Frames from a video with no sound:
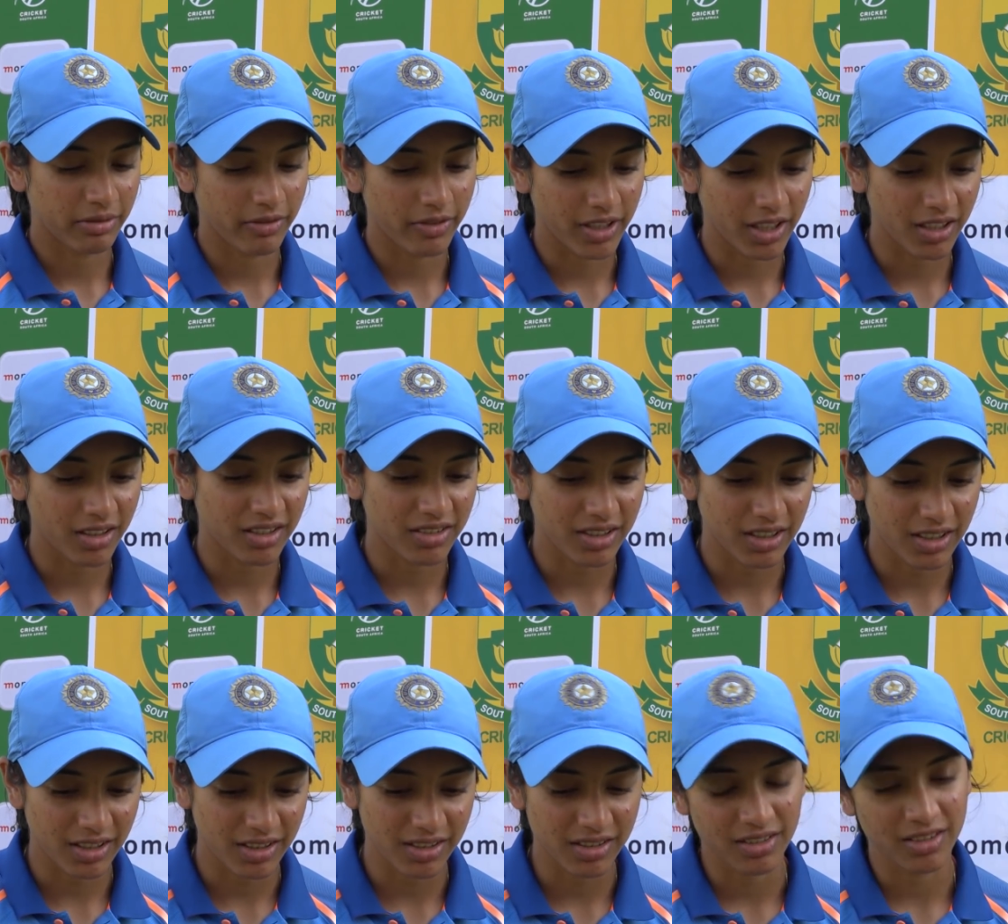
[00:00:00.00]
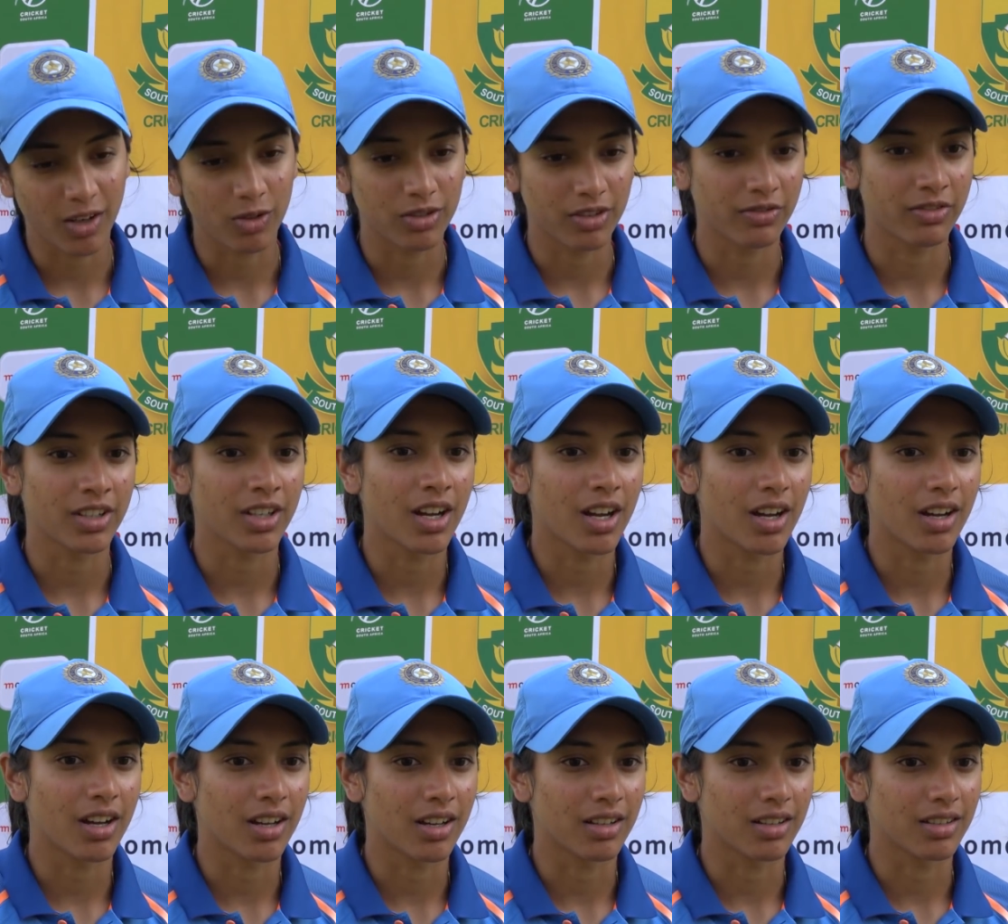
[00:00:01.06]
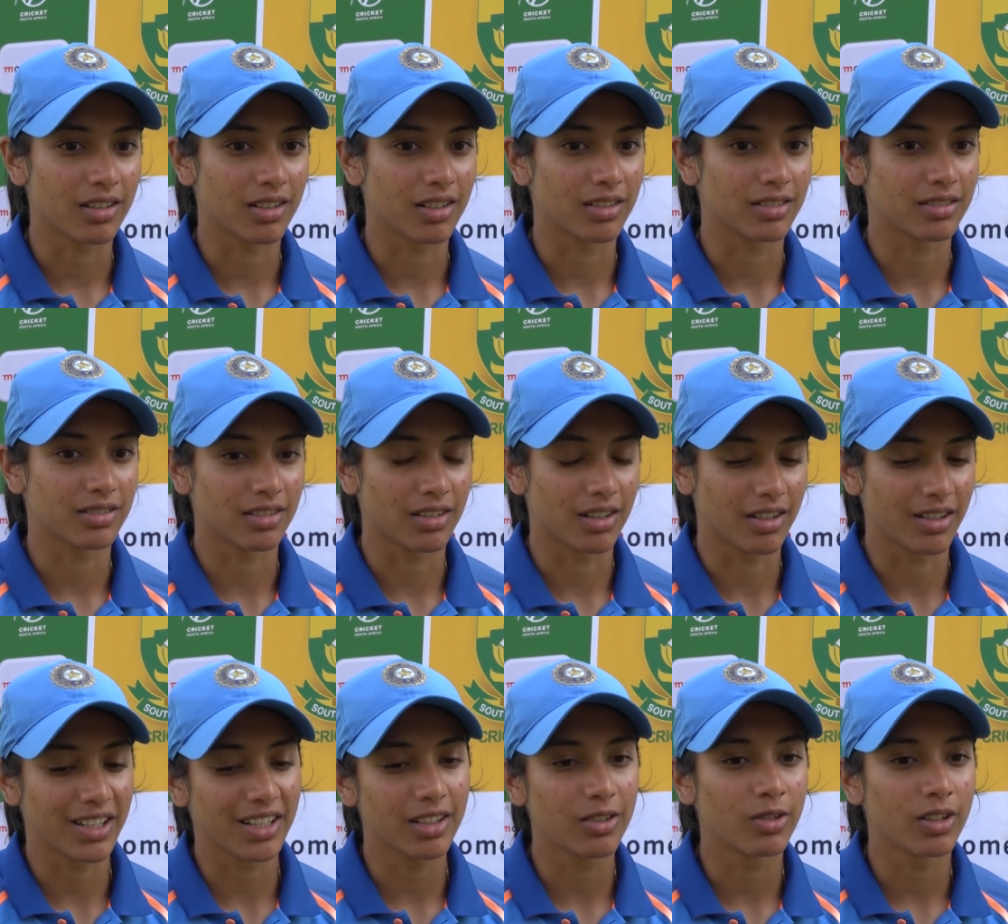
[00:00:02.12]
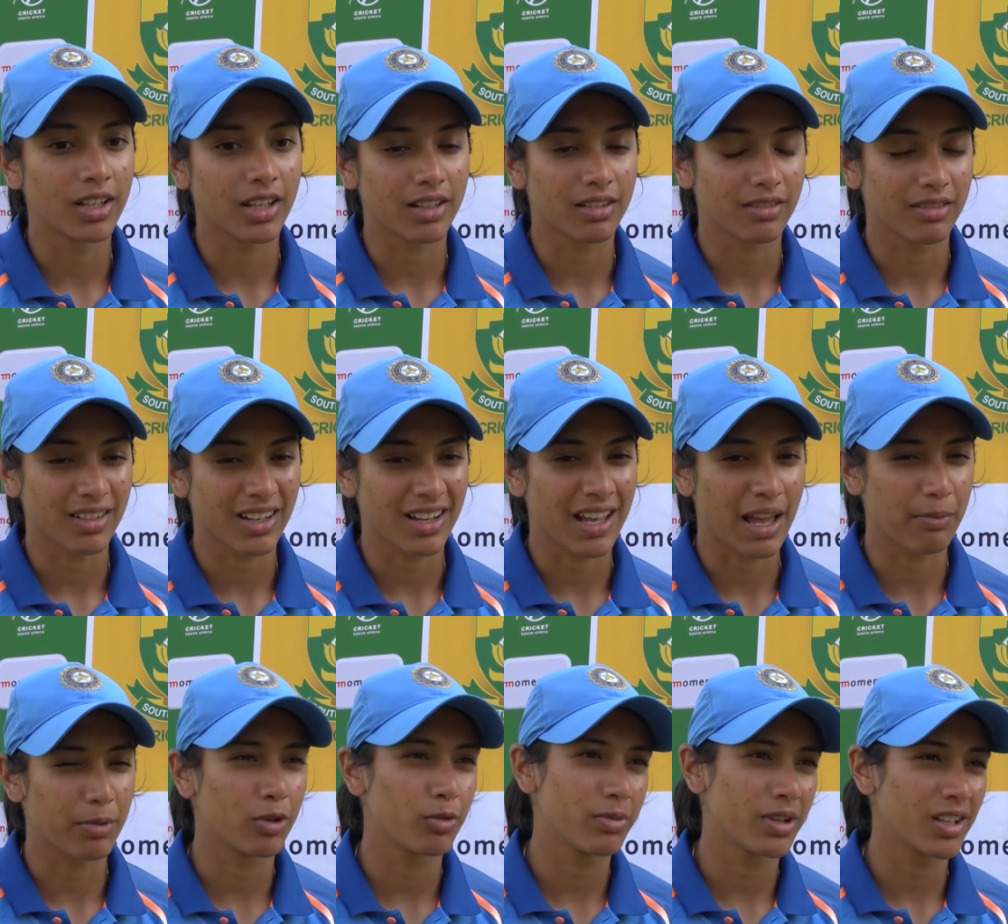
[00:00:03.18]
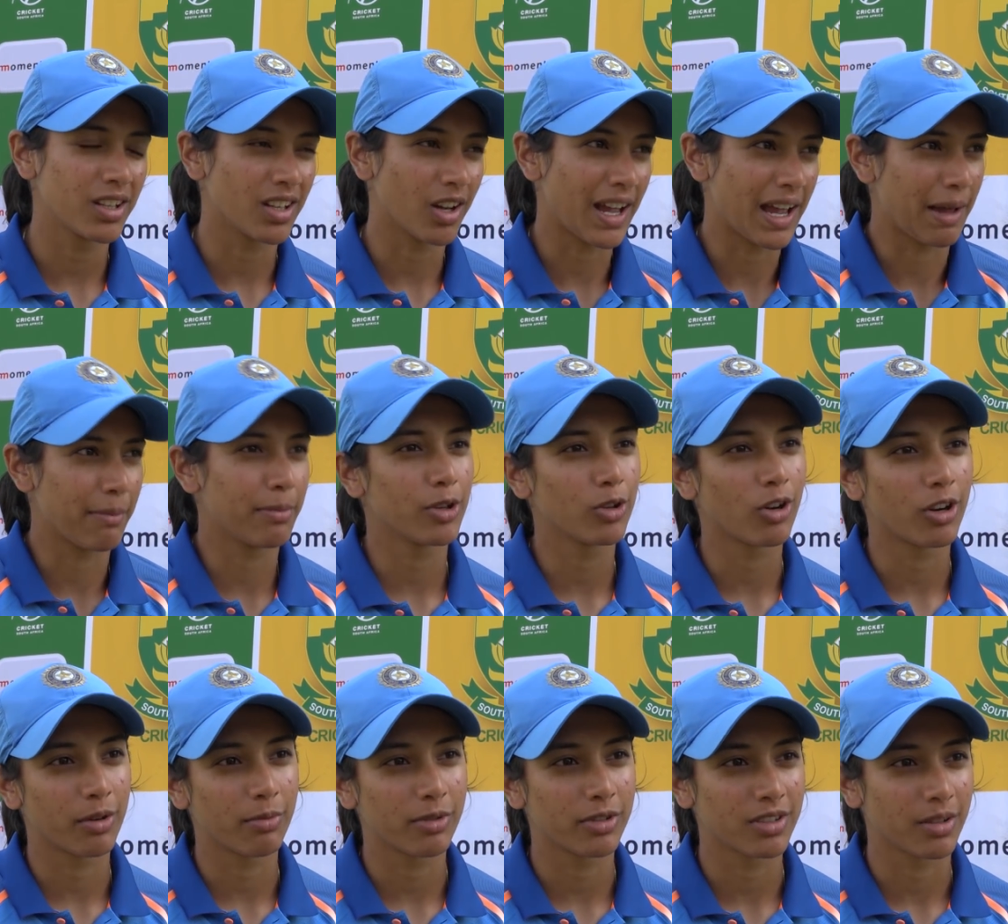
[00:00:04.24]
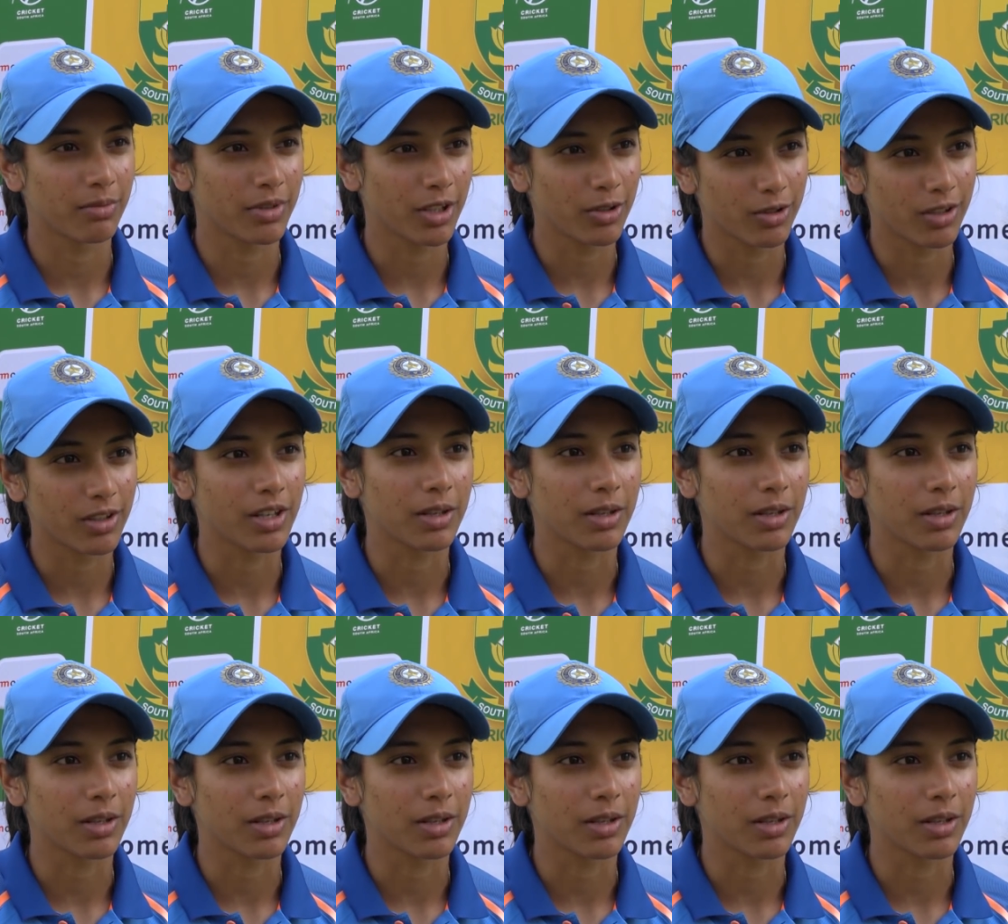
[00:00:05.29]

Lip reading: winning the series in South Africa is really good, and happy to contribute something to the